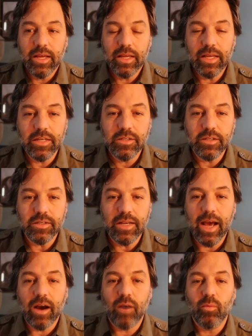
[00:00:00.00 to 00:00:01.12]
into
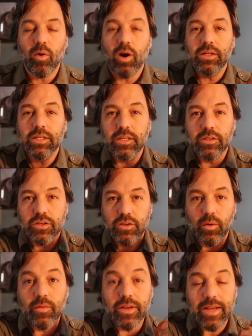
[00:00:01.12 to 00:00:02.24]
now wanting to
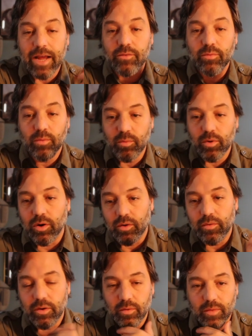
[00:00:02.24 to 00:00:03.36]
show the natural world.
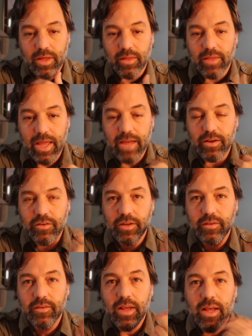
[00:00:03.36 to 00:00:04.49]
You know, the
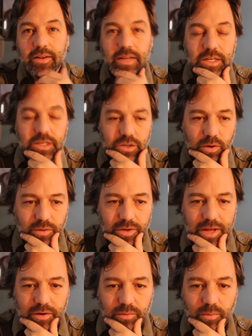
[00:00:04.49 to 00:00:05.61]
ancients didn't show the
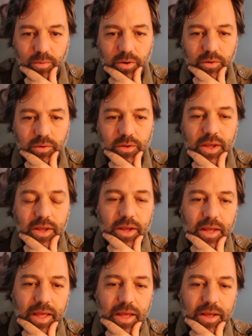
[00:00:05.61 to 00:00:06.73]
natural world.
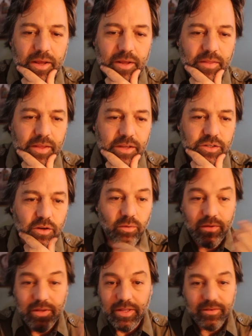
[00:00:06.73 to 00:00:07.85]
They
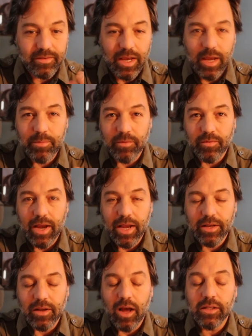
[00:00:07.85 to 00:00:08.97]
showed this type of
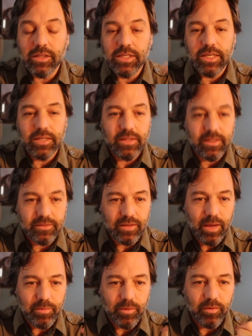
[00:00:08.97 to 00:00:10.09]
iconology, this
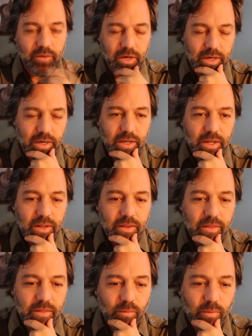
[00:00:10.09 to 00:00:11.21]
type of
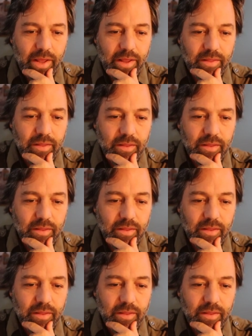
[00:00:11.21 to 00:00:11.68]
the way,